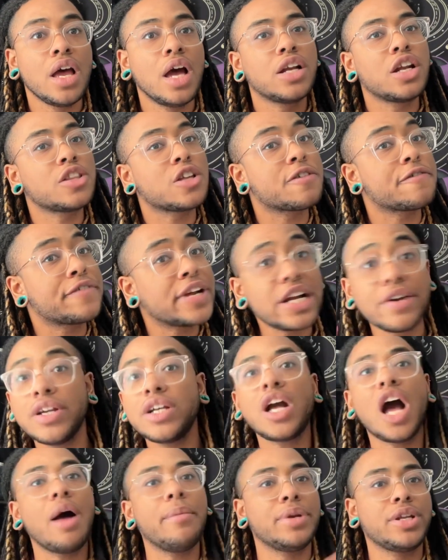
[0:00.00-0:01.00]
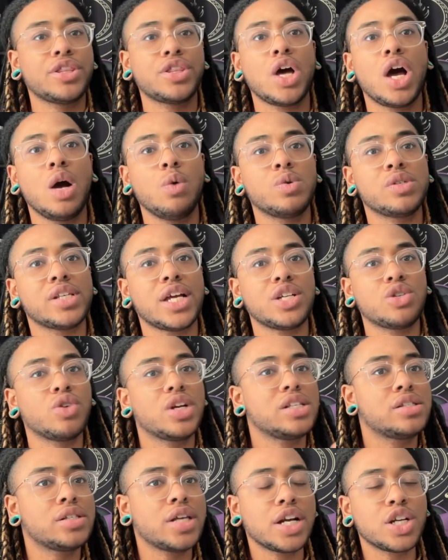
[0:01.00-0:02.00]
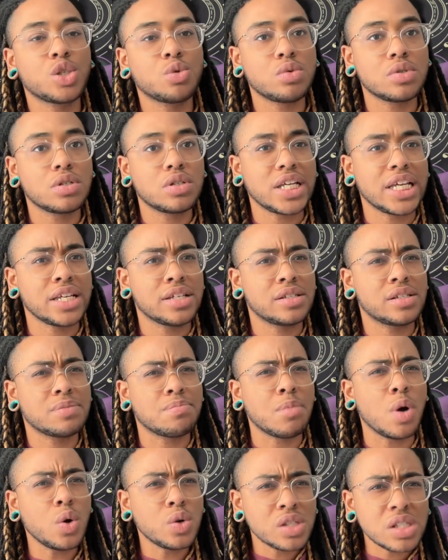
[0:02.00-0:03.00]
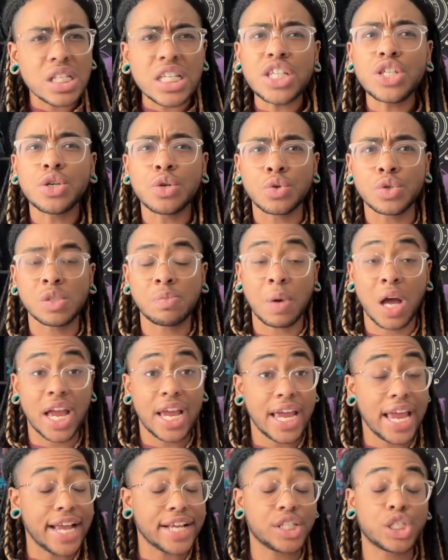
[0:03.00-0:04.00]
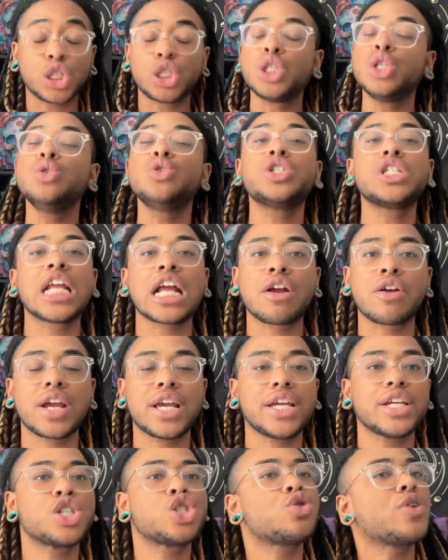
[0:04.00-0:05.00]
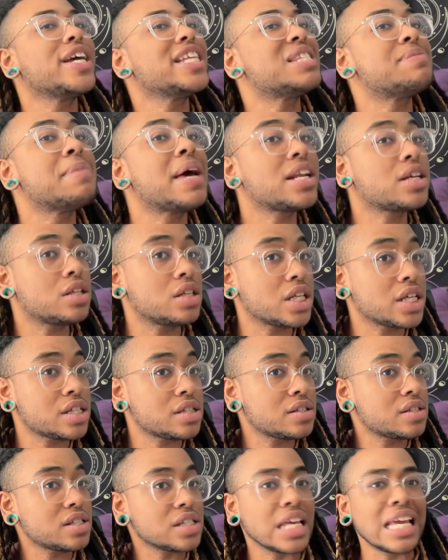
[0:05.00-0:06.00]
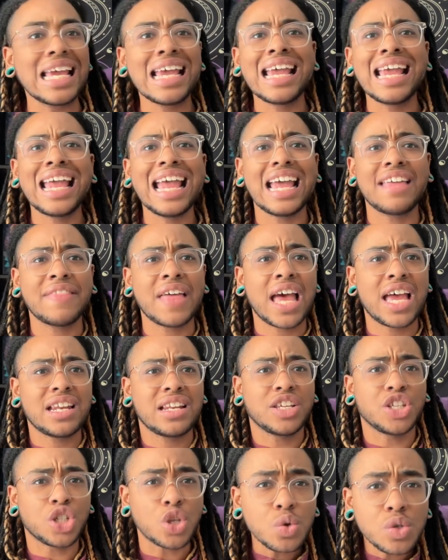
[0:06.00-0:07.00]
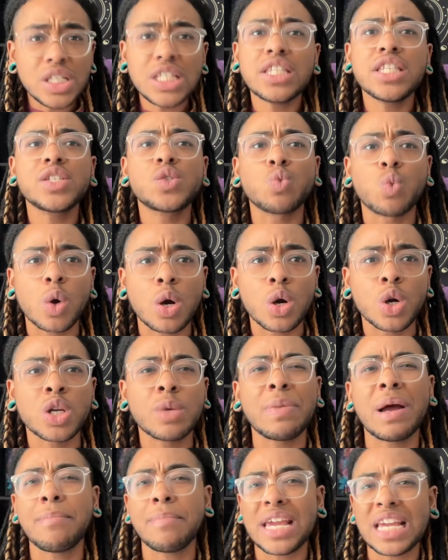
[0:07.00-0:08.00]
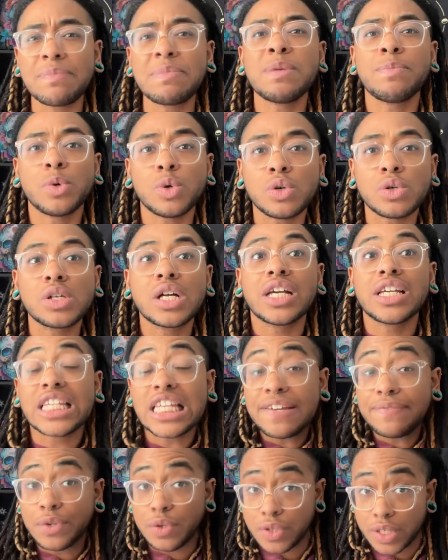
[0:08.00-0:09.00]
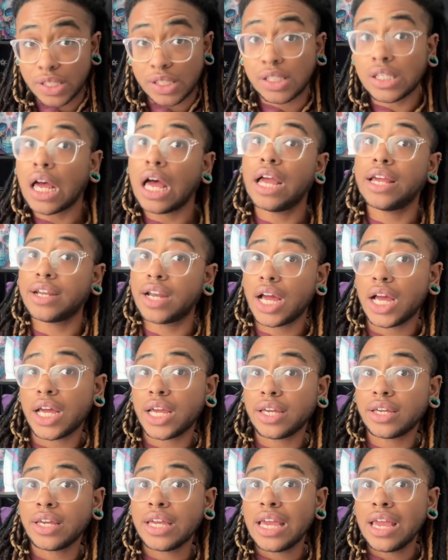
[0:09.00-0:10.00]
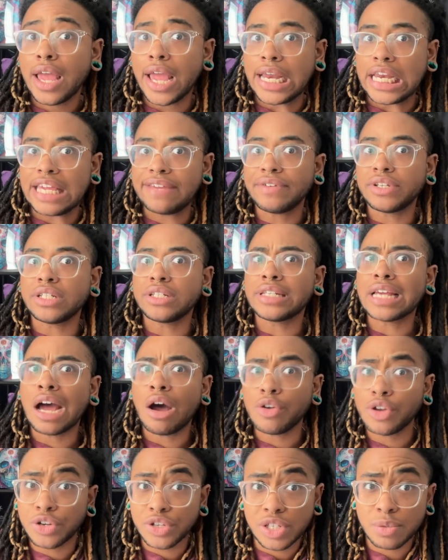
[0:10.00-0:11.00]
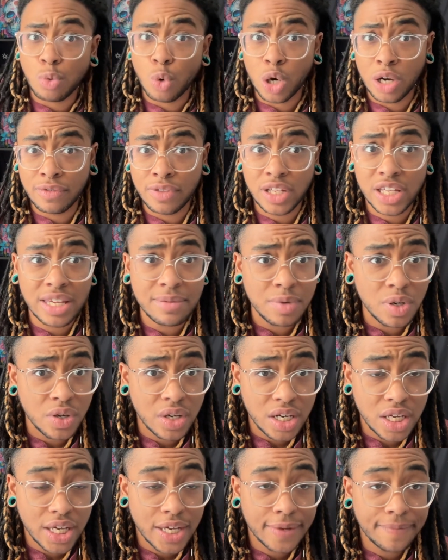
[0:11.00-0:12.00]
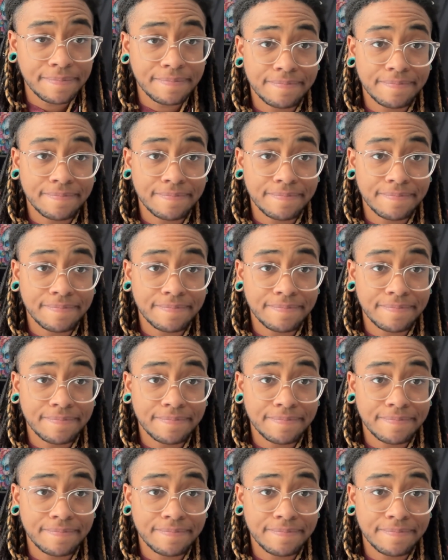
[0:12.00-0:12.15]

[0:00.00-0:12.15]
Another very common thought was that transsexual is mostly used by exclusionary trans medicalists, and that using this word might make people give you the side eye and even doubt your support of the community.